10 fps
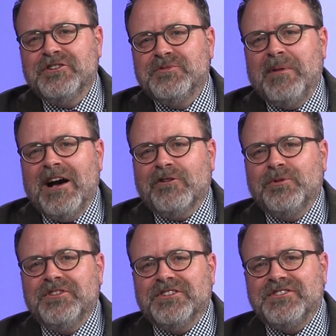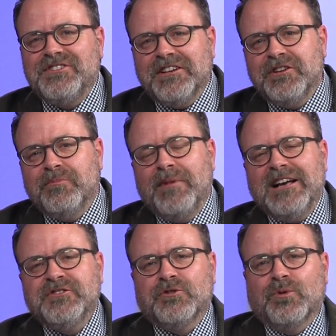is back with its second
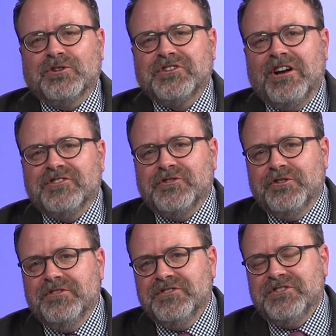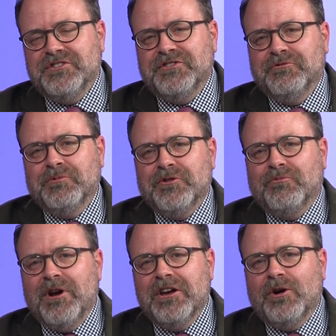Masterworks concert of the season, with
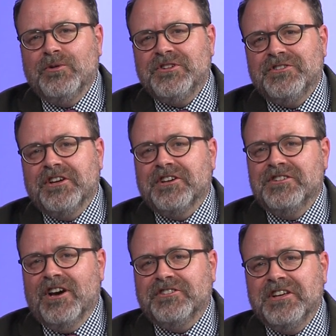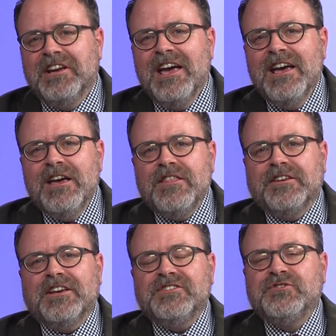Rei Hotoda conducting.
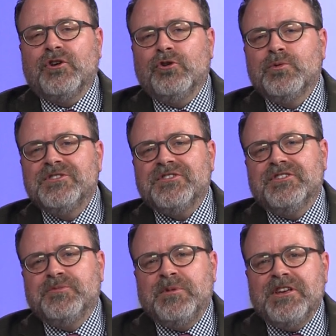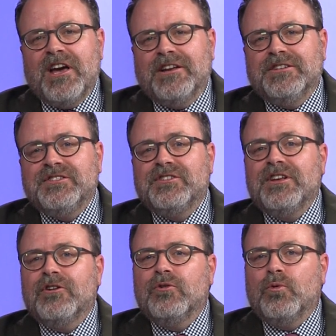The guest soloist is pianist
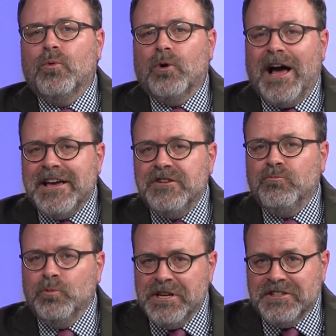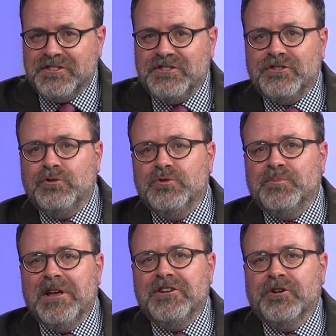Ryan Weiss, who's
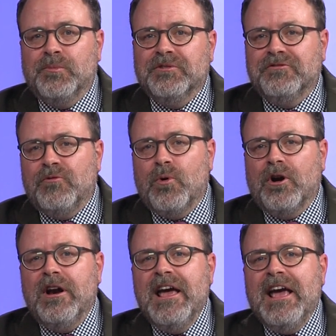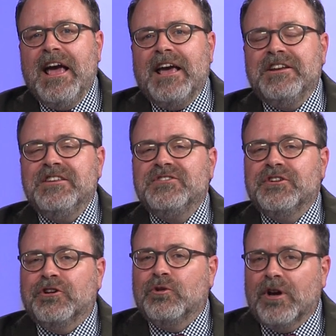been here before, and he's
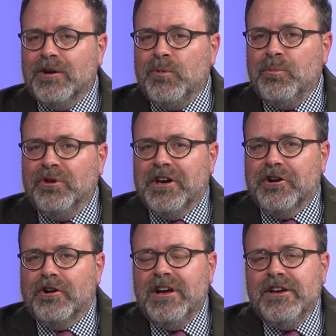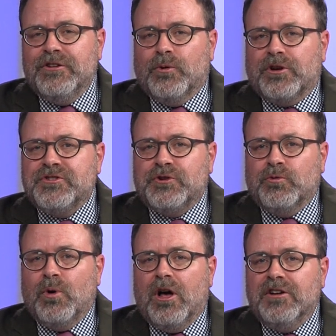an incredible player. The
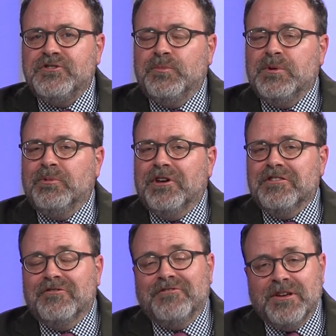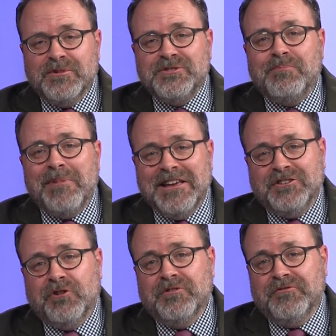orchestra will also be playing the famous
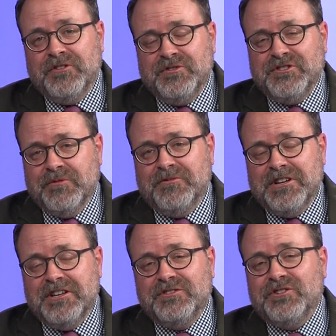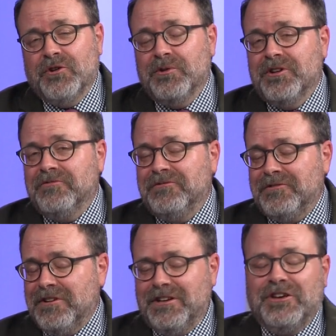Beethoven Fifth Symphony. So if
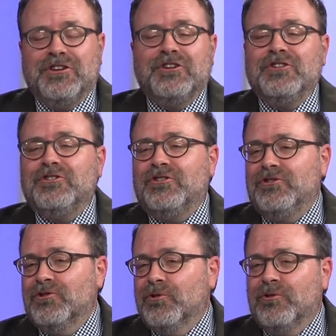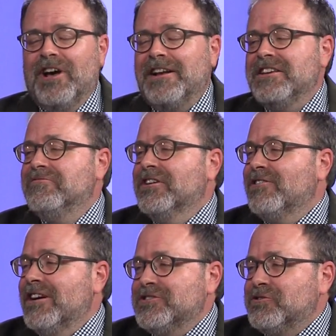you're not even a
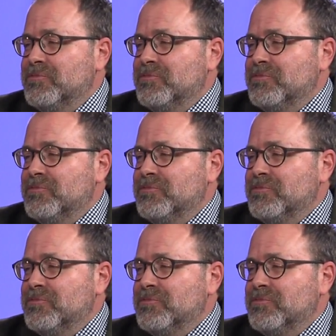classical